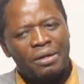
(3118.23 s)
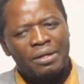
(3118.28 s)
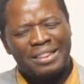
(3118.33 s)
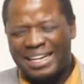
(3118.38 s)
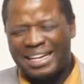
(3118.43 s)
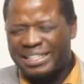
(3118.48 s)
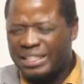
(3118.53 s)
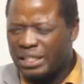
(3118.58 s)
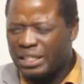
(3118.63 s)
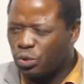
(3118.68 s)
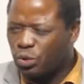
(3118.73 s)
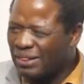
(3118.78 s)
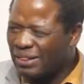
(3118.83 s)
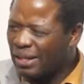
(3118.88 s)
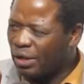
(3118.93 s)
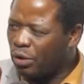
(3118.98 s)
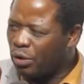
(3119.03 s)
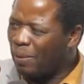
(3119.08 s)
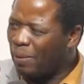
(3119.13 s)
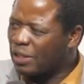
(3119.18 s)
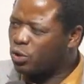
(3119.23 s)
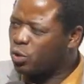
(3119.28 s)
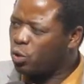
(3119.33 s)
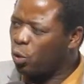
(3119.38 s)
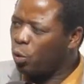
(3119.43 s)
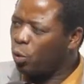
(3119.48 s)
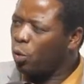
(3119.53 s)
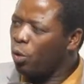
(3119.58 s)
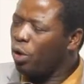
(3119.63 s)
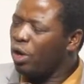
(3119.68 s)
That is one thing you must
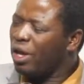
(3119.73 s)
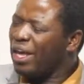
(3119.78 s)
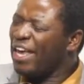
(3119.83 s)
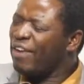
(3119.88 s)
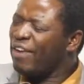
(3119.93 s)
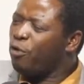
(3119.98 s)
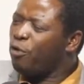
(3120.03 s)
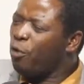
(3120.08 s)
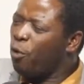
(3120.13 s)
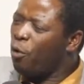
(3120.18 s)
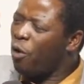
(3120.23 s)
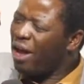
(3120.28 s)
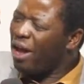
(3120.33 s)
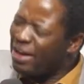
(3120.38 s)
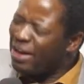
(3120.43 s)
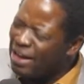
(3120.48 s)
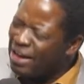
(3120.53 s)
do. If you